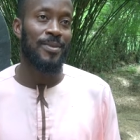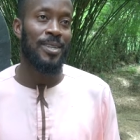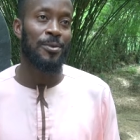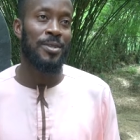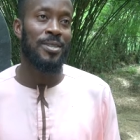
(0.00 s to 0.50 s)

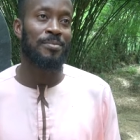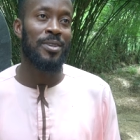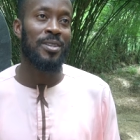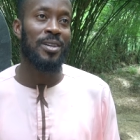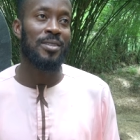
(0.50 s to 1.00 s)
the reason
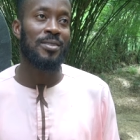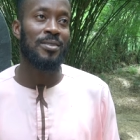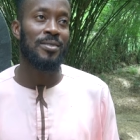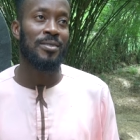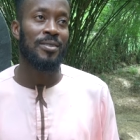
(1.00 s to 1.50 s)
being that
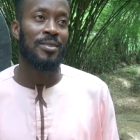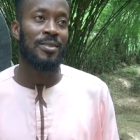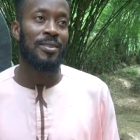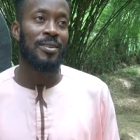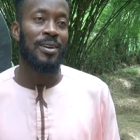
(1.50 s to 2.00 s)

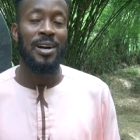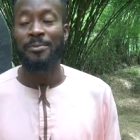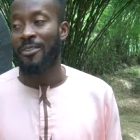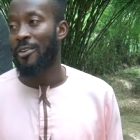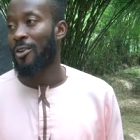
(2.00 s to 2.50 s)

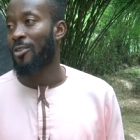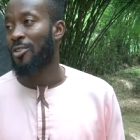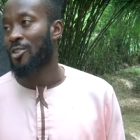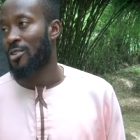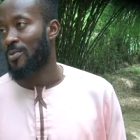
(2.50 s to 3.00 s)
I'm a very
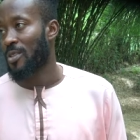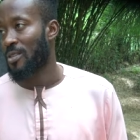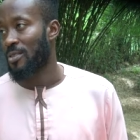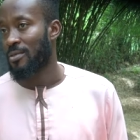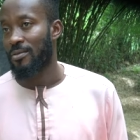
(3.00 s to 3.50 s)
conscious person
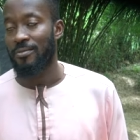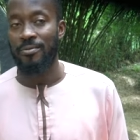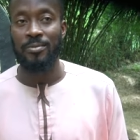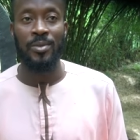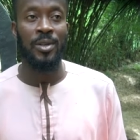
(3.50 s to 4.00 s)

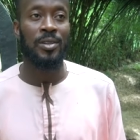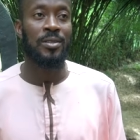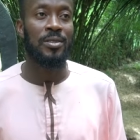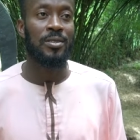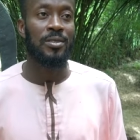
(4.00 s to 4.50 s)
and